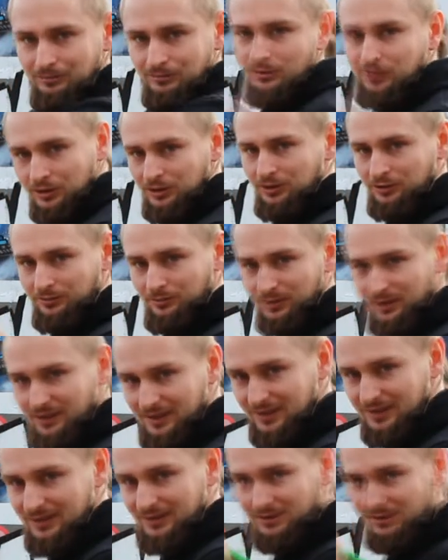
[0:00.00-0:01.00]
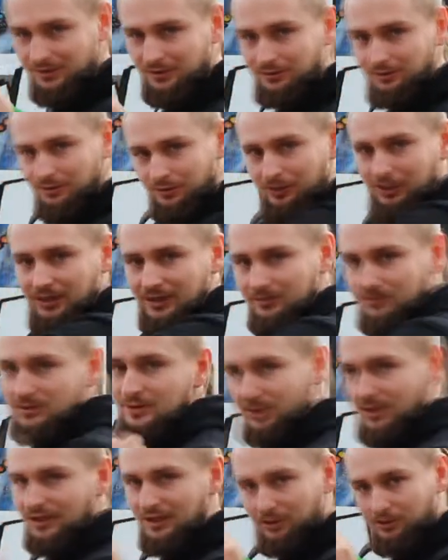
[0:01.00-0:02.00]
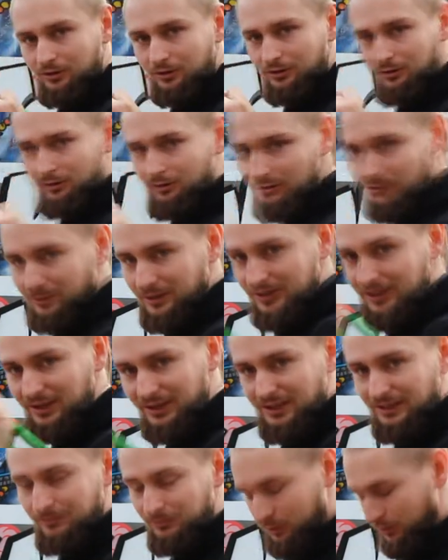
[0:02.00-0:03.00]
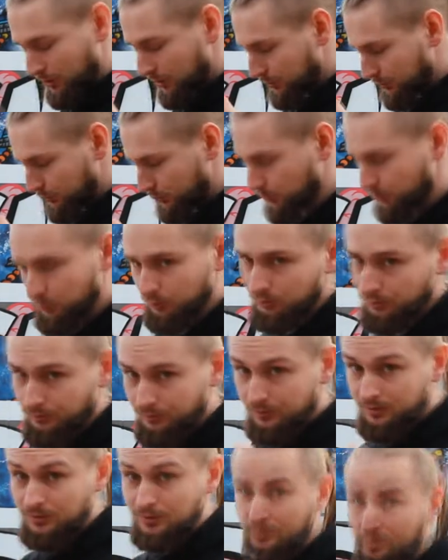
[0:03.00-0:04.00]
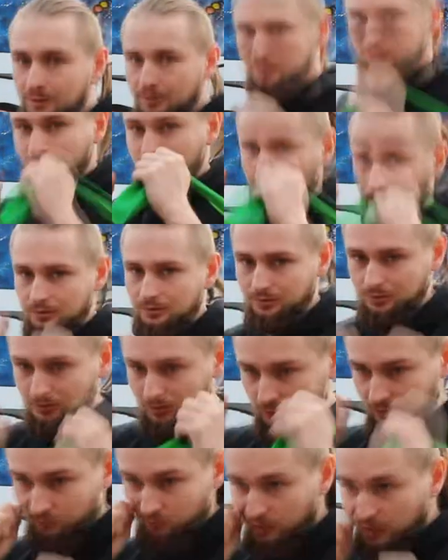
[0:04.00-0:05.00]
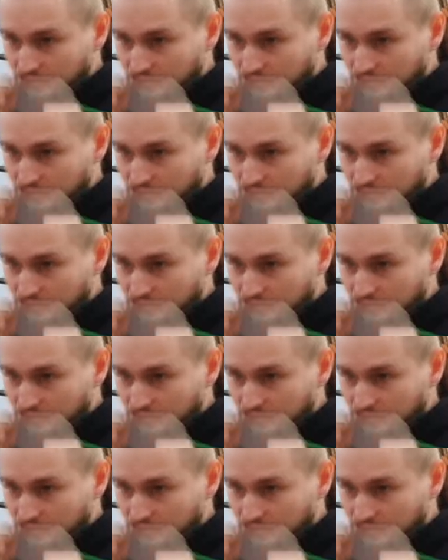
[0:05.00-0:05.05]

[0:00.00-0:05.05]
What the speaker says: pulling you back, so your arms are all the time close to you. So you're